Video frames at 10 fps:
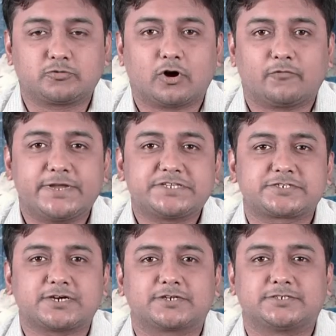of age
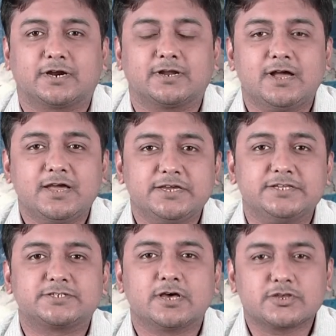structure
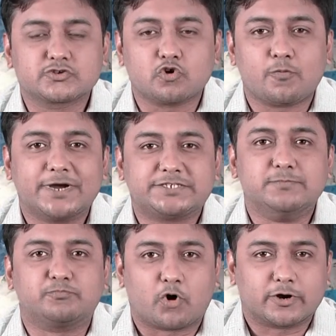is so much
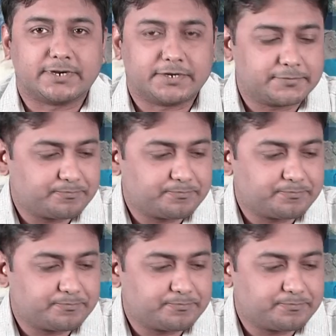important.